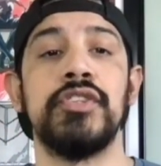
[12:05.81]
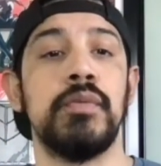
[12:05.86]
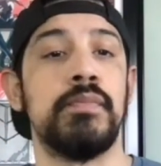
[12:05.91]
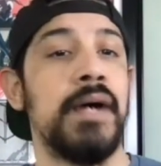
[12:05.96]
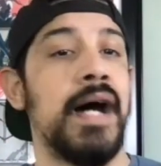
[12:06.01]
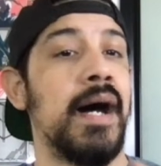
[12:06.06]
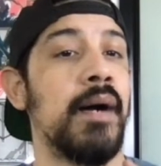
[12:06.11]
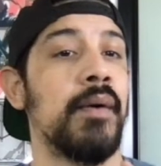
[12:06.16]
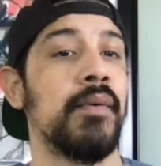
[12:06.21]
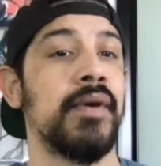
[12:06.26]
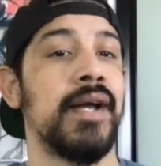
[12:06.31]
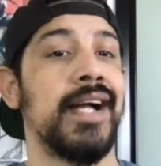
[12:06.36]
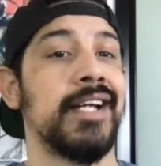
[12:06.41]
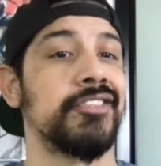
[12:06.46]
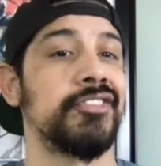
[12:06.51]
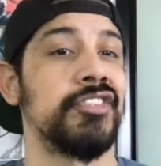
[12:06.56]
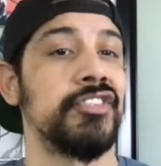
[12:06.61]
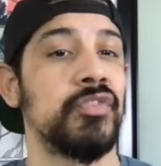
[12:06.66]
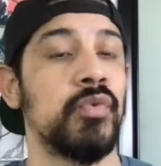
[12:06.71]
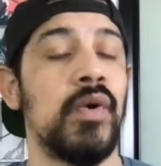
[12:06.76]
you power
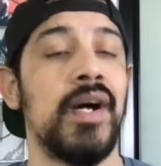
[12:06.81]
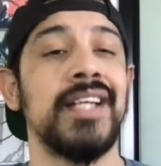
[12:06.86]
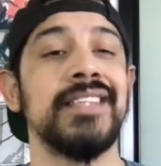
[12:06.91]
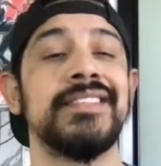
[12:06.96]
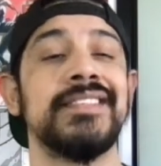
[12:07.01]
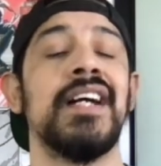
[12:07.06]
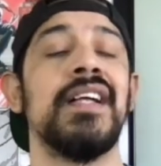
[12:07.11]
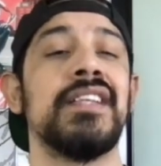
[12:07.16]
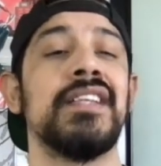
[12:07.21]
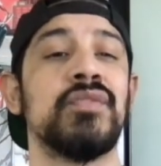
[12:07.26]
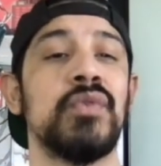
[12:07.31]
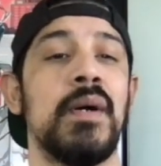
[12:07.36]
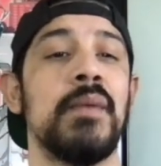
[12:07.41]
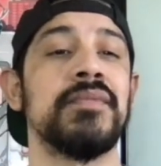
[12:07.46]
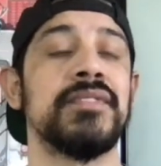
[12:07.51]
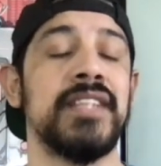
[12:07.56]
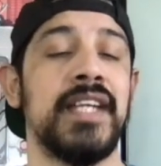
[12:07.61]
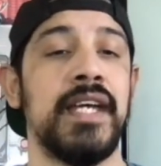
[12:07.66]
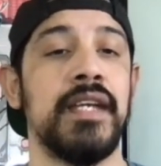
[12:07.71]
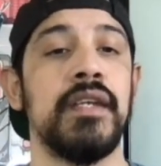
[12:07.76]
action twice. Now that's what I'm
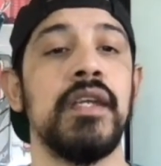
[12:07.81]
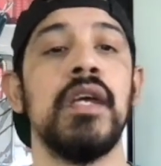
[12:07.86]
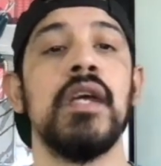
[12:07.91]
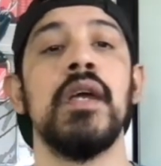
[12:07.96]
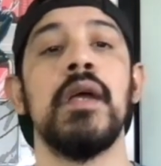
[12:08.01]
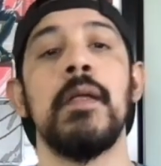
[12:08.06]
saying.